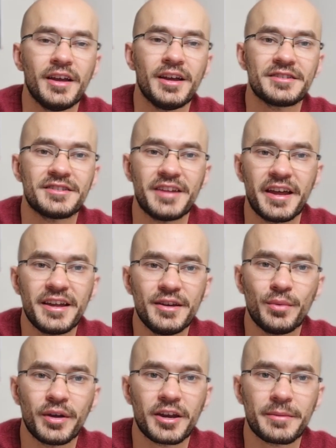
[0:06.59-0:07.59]
Today
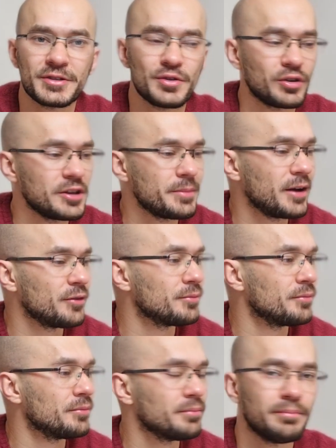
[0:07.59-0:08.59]
we're going to be talking about
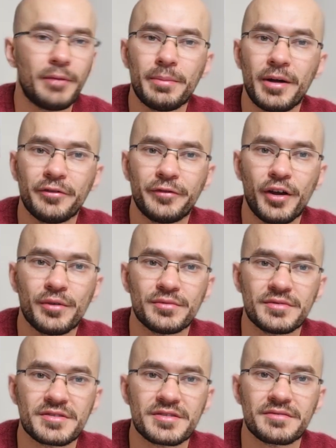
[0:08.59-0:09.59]
mobile
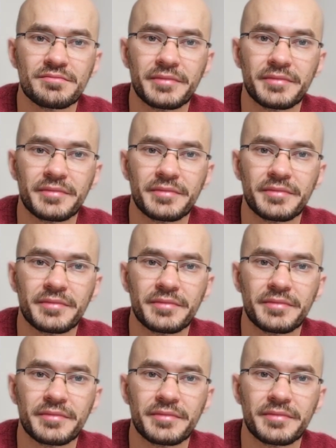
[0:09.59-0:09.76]
phones.